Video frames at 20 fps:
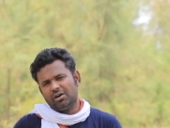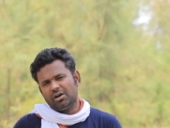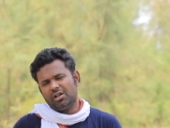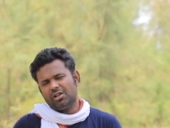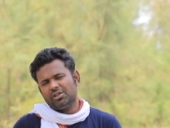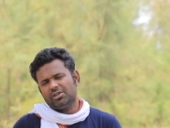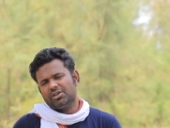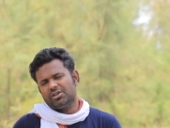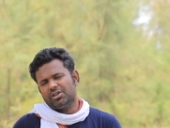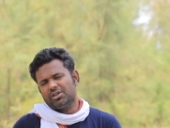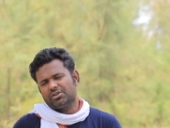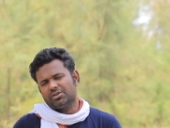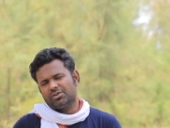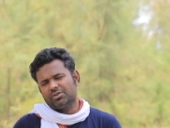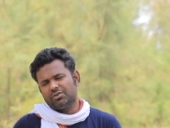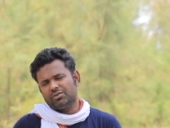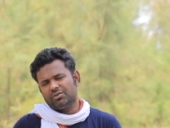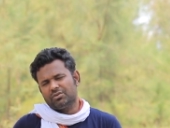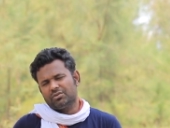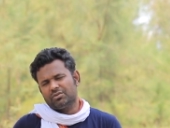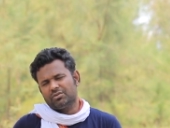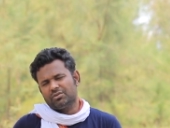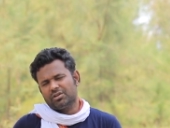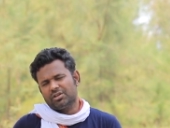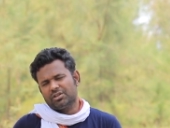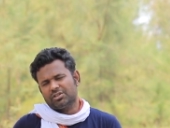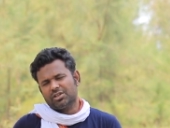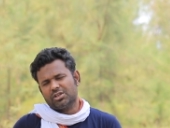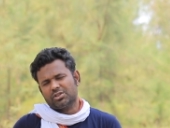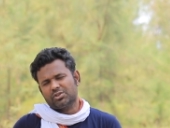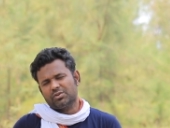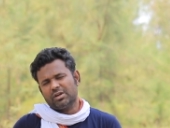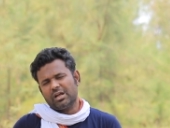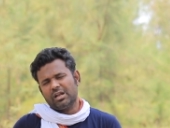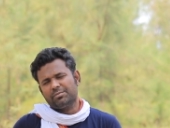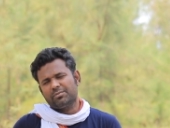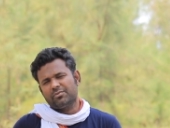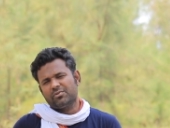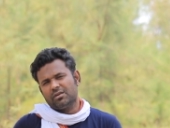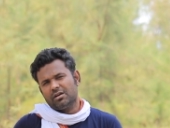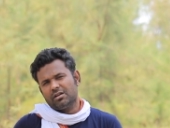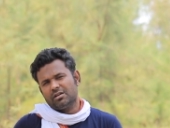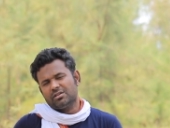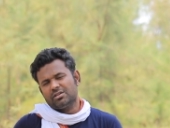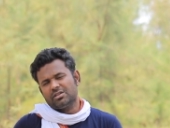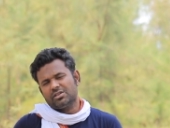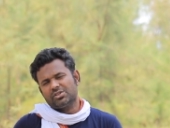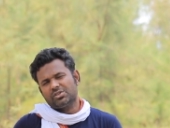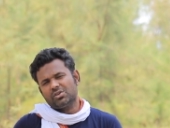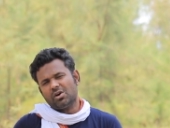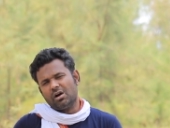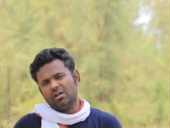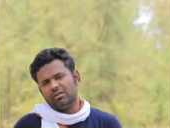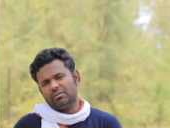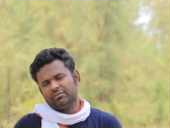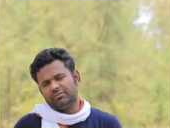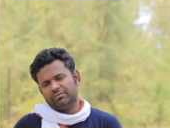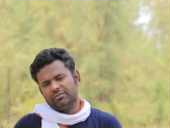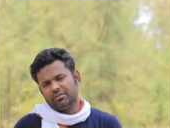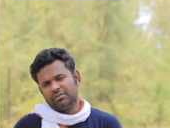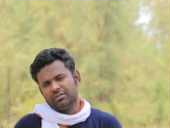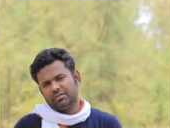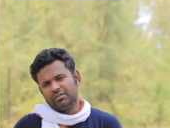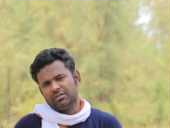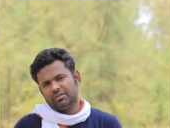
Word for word: All you need to do is just to help dissolve